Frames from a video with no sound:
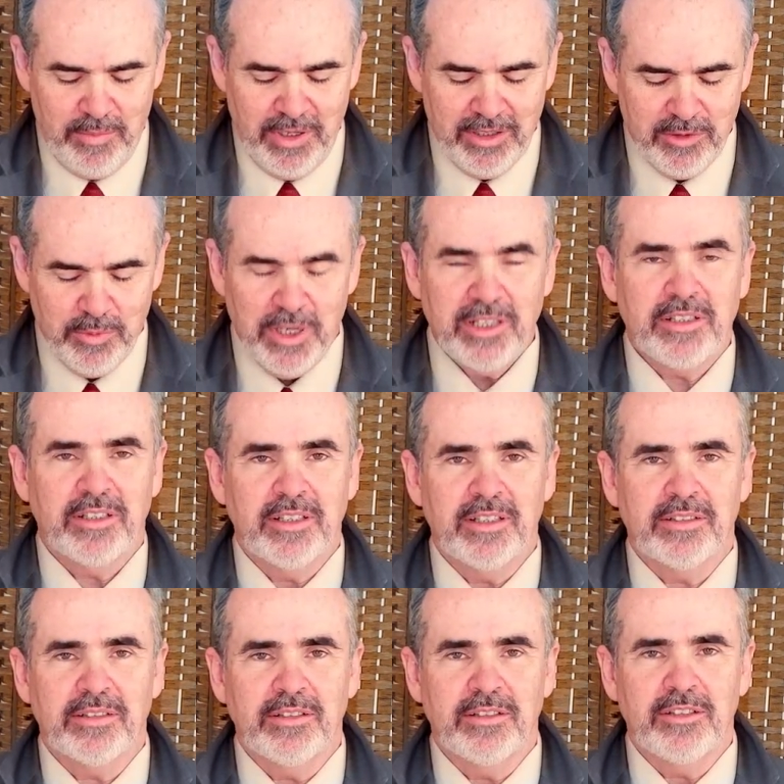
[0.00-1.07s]
best way to
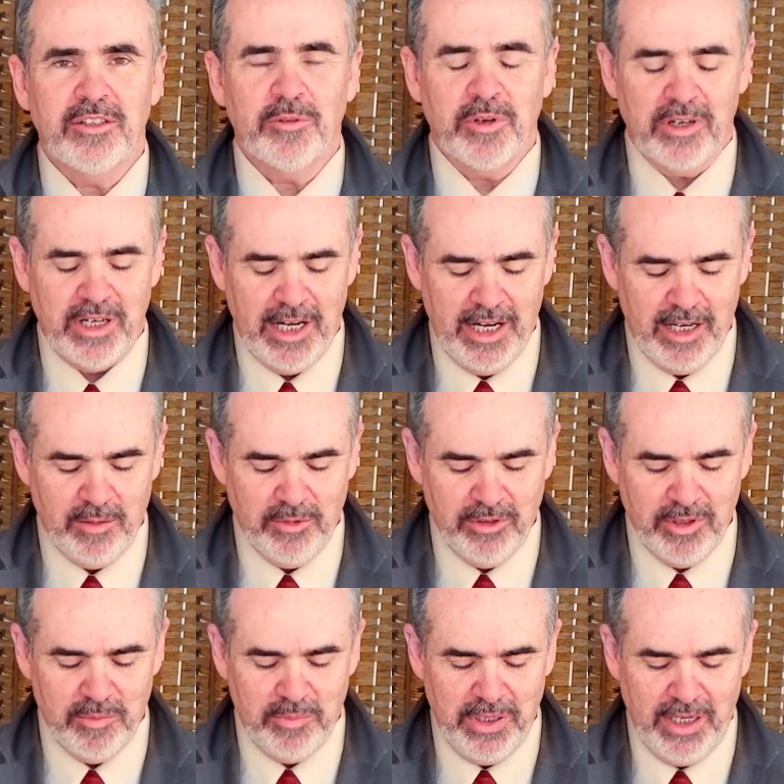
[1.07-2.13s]
listen to our animal
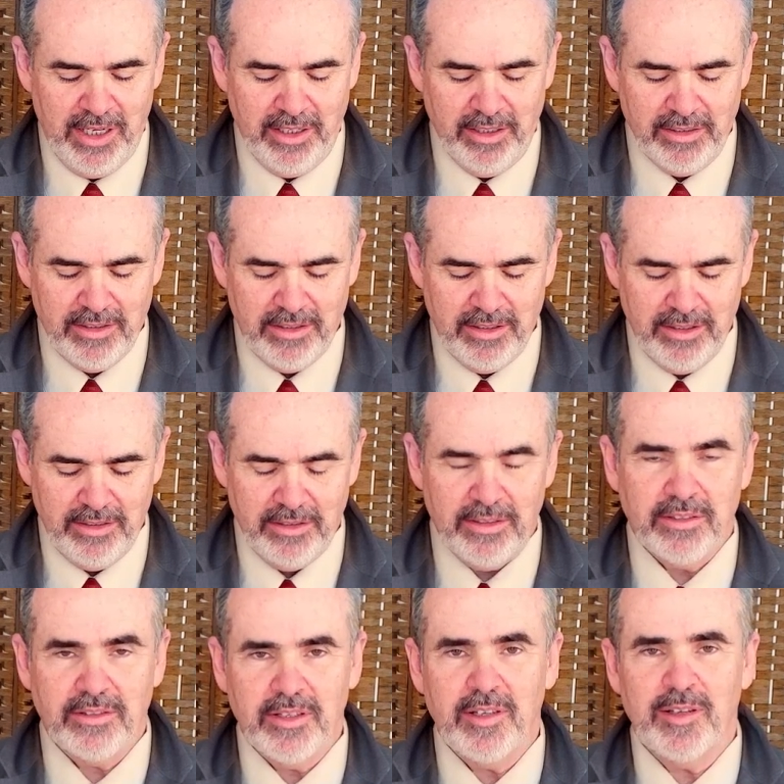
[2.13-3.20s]
companions is
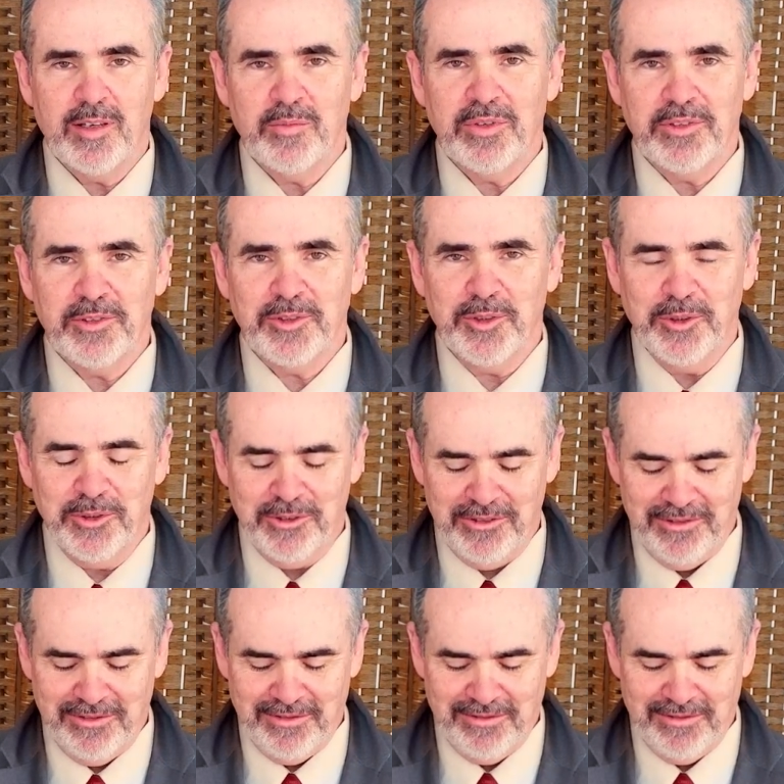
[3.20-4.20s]
to see them as soul.